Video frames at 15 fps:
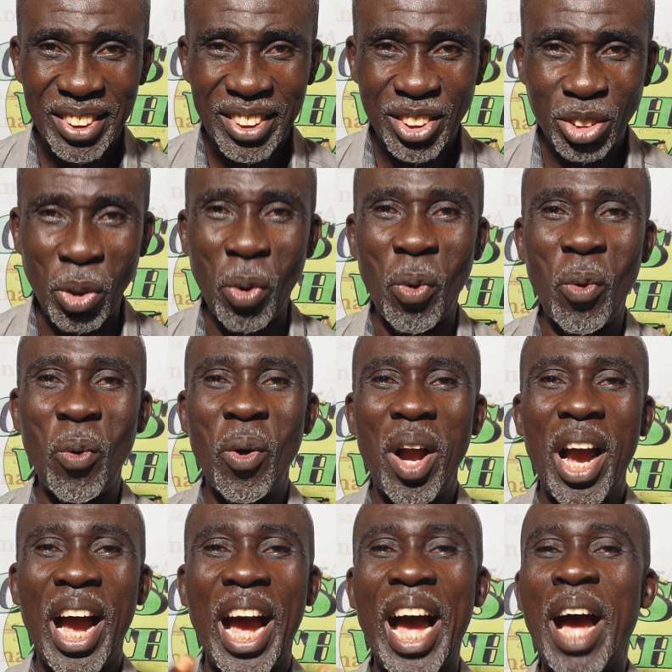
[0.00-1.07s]
So
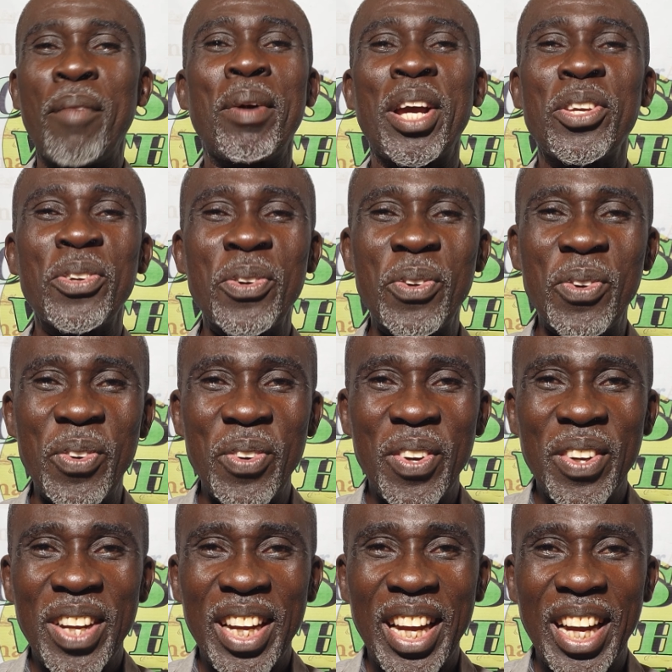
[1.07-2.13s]
how about you
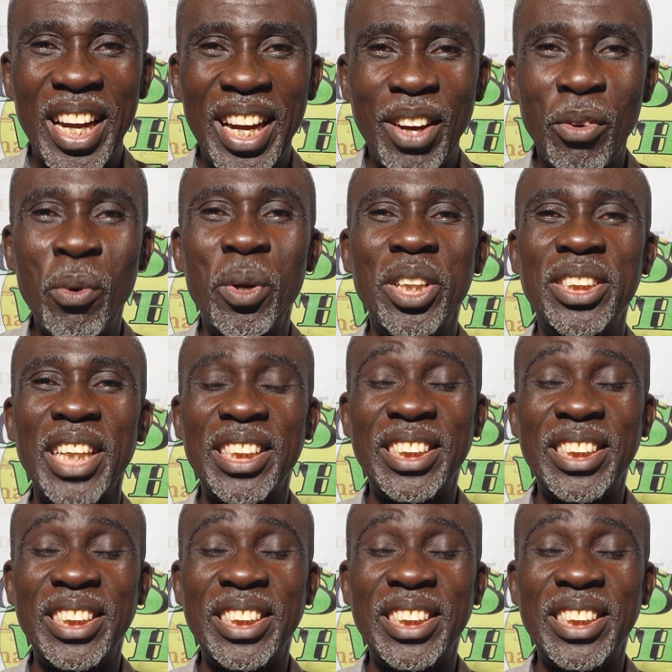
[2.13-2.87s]
who is a